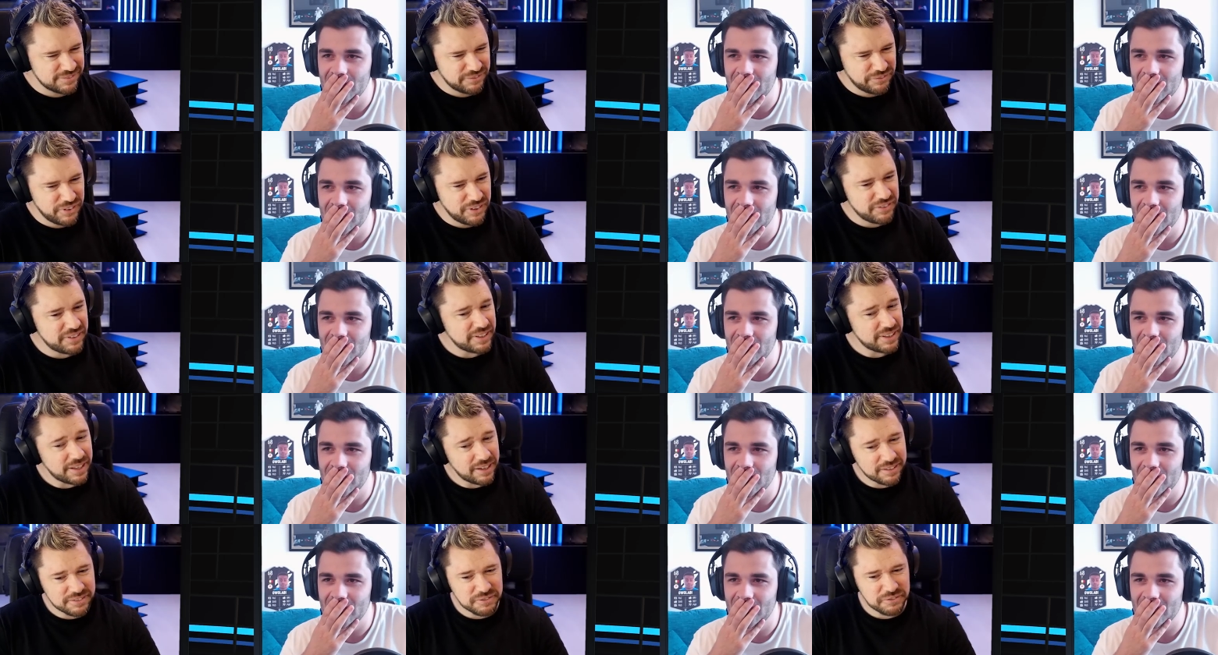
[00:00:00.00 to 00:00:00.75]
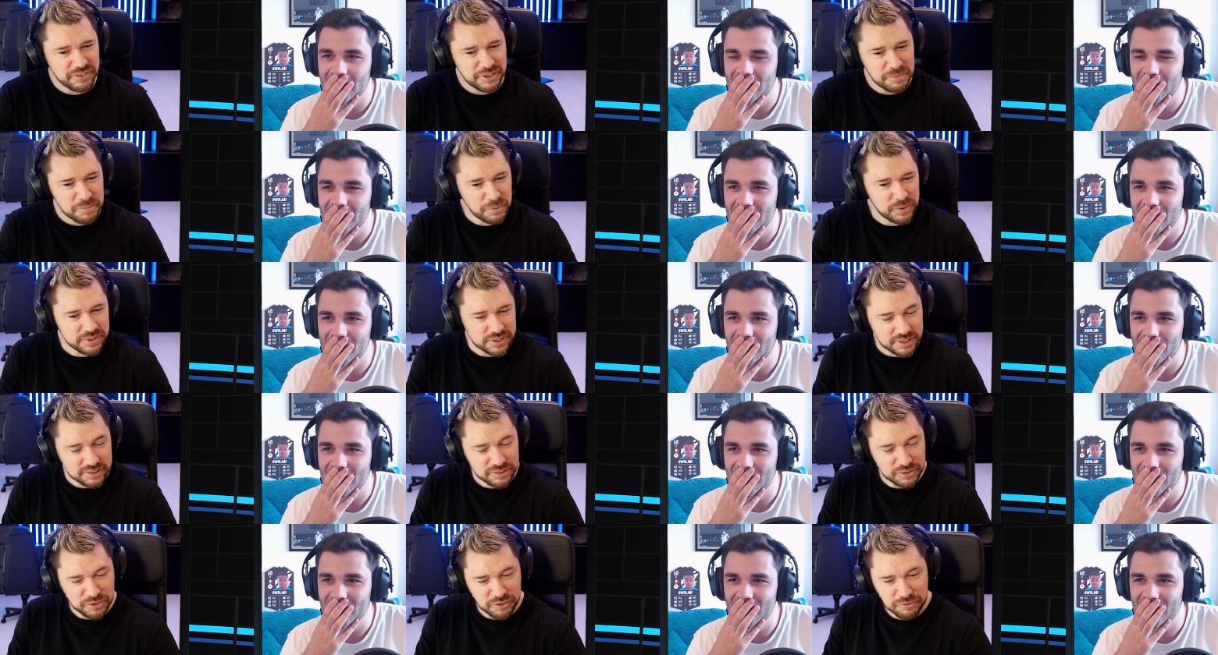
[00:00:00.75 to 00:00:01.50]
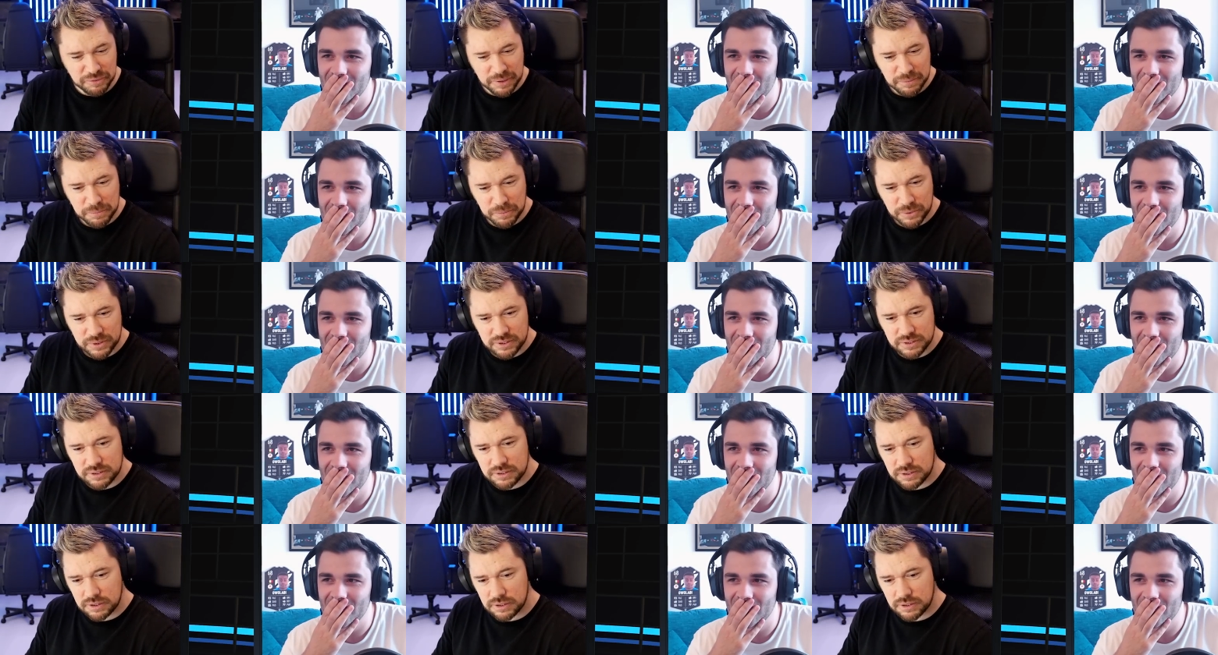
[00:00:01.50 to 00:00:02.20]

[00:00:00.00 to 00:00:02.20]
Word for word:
Speaker 1: £50,000 fee points. That's a lot of fee points.